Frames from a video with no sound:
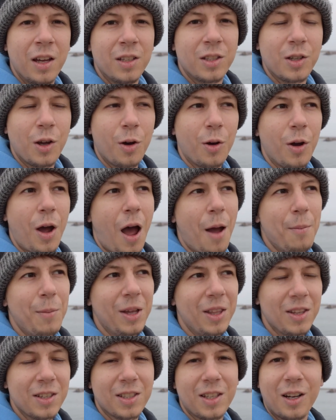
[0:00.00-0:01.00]
So I
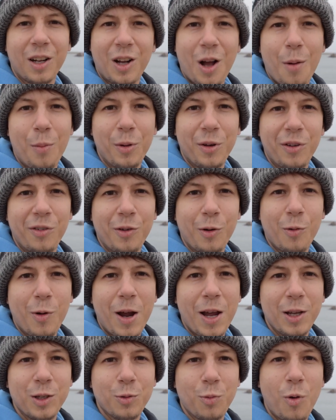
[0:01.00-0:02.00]
mean this in a couple different
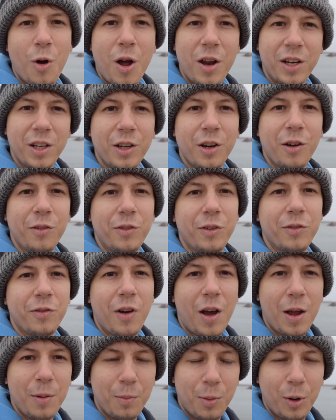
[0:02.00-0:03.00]
ways. One, you know, if you
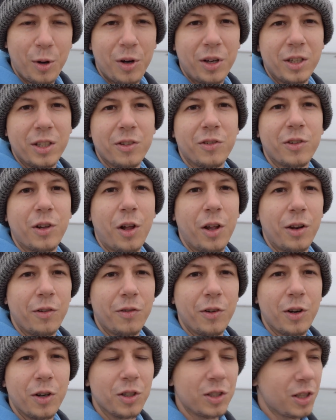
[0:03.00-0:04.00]
find birding difficult at
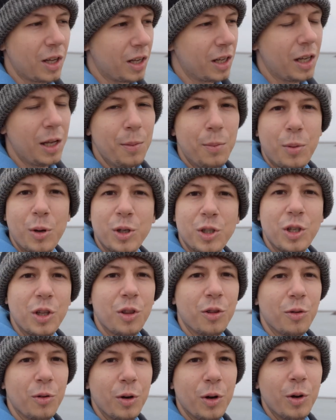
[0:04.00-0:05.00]
first, like keep
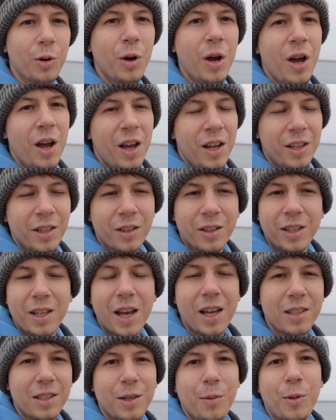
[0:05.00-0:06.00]
pushing through. You'll
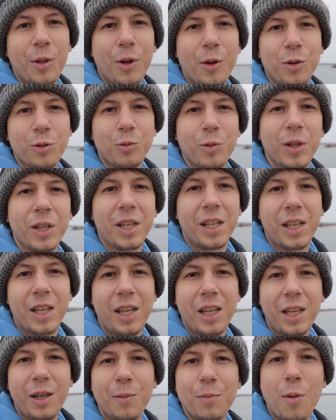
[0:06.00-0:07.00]
get some of those really
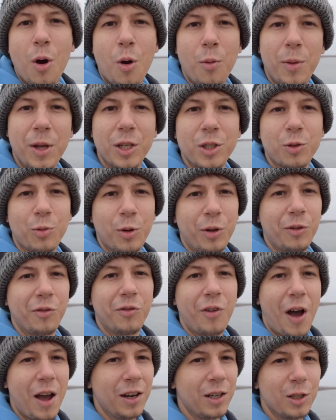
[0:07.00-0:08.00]
key moments where you
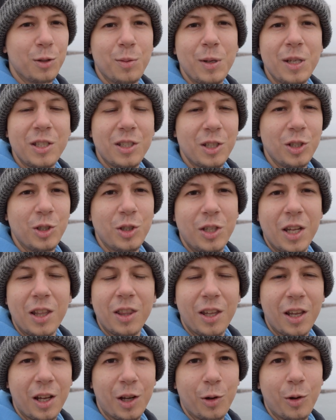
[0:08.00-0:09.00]
find a species you
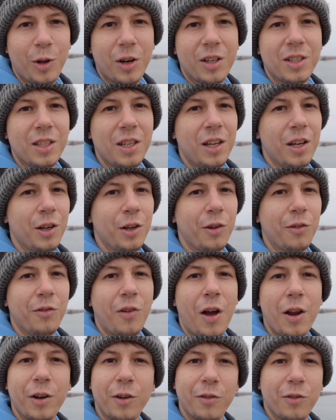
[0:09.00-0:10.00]
didn't think you were gonna see, or you
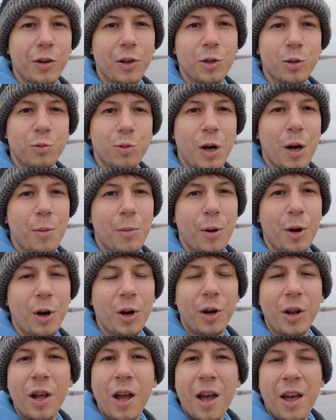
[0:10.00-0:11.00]
find your first rare
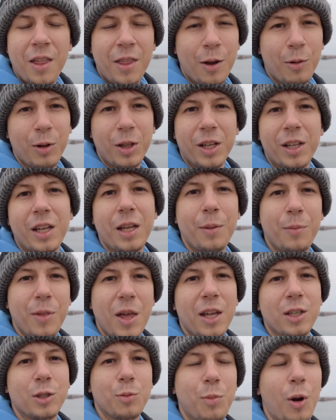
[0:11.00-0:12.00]
bird. They really keep
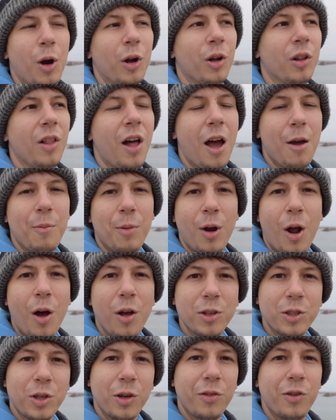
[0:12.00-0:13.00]
that spark alive. But
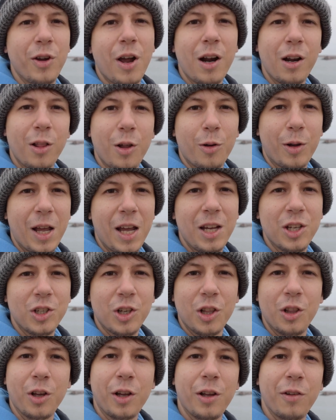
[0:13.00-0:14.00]
also if you're at a
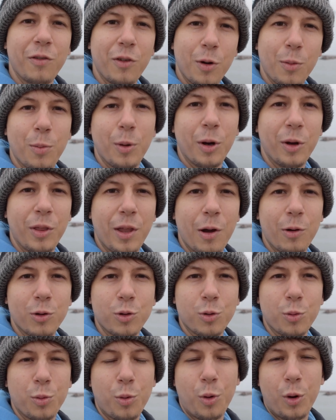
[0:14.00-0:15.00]
location looking for a bird that
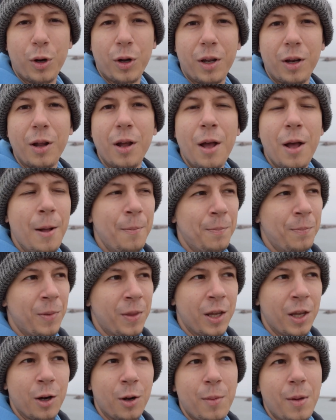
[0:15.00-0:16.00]
was reported,
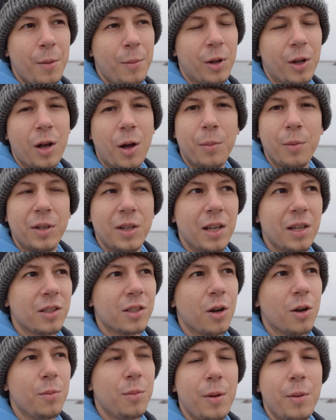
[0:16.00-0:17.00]
you know, maybe a couple days
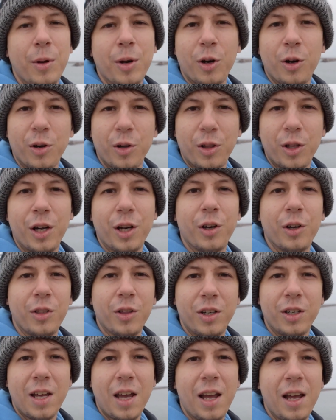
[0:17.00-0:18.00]
ago, maybe earlier in
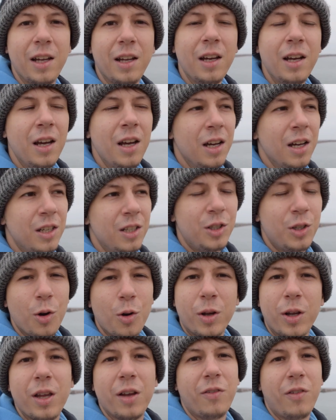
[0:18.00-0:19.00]
the day,
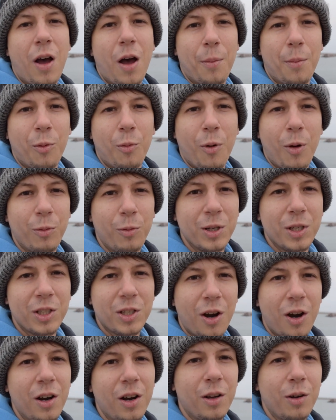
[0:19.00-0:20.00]
don't give up. When we
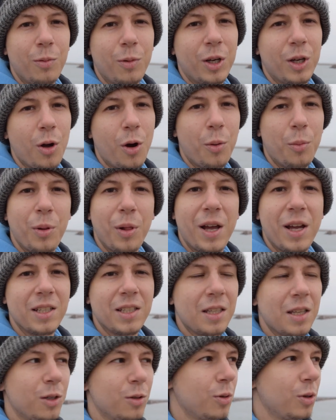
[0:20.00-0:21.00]
started, we'd go
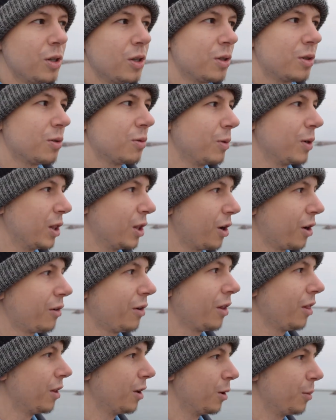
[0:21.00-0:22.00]
places, we just, we'd look
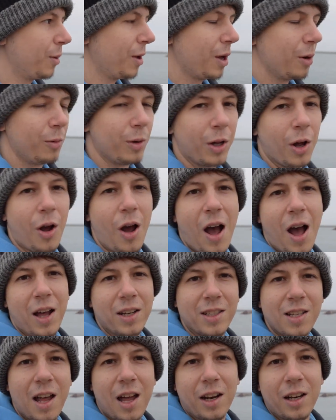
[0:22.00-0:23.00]
a little bit and we go, ah,
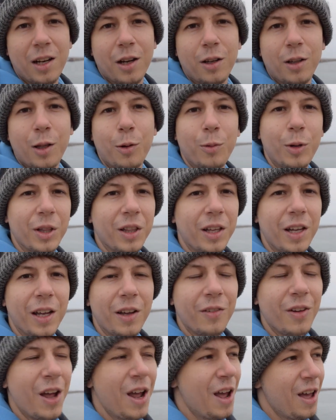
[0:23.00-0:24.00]
it's not here, and then we
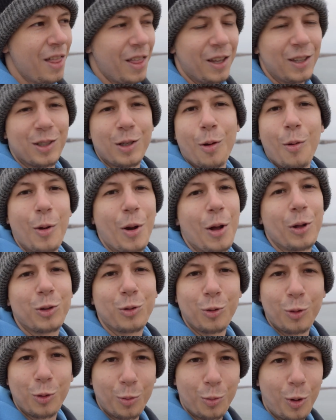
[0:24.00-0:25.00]
leave. Then someone
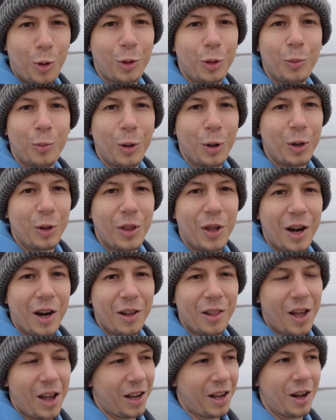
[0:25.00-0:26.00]
else would report the bird
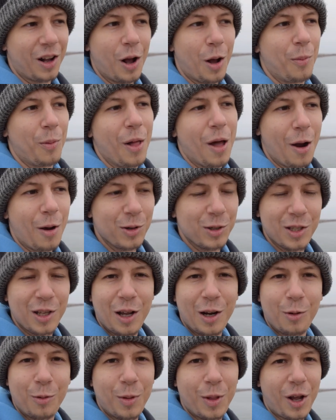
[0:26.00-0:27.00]
there like a couple hours
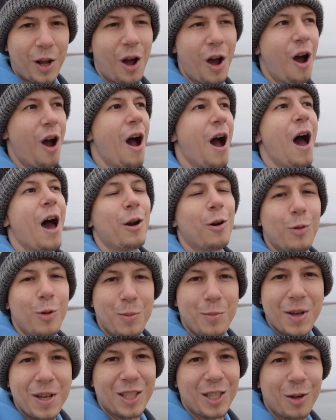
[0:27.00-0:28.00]
later and be like, oh, how did we
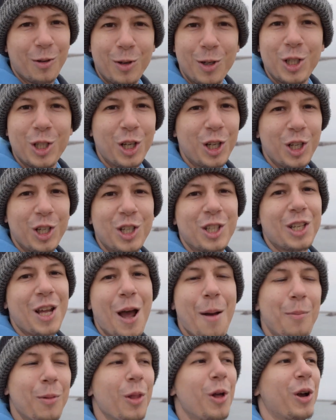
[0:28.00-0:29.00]
miss it? We should have just
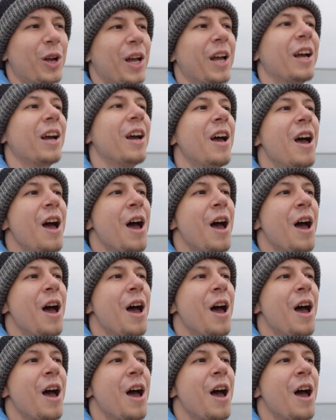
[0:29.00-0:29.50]
kept looking.